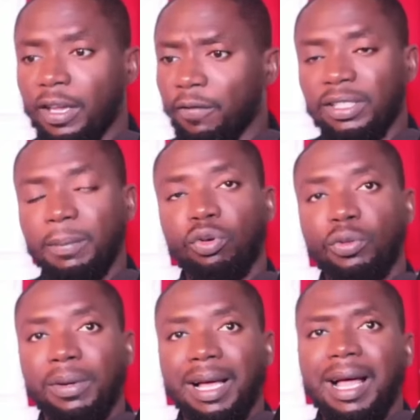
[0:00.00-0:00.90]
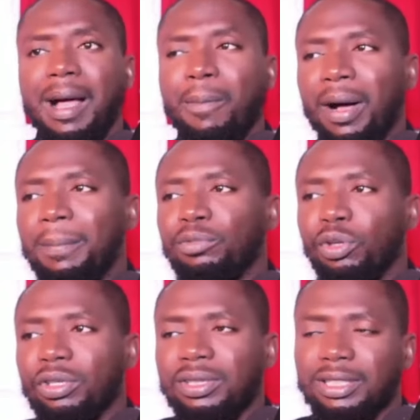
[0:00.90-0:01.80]
Kivio is a good player, but I'm
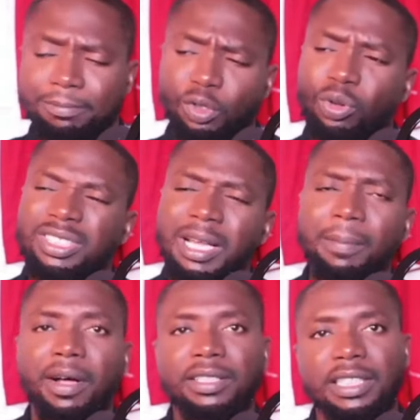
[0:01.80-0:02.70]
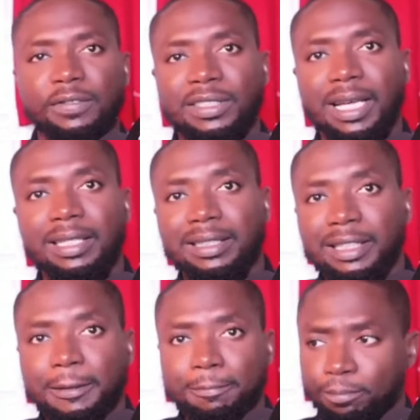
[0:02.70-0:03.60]
just concerned about his
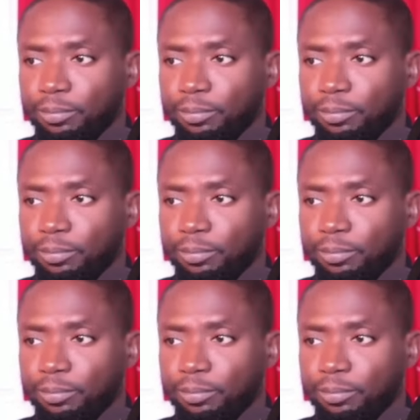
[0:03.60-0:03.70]
physicality.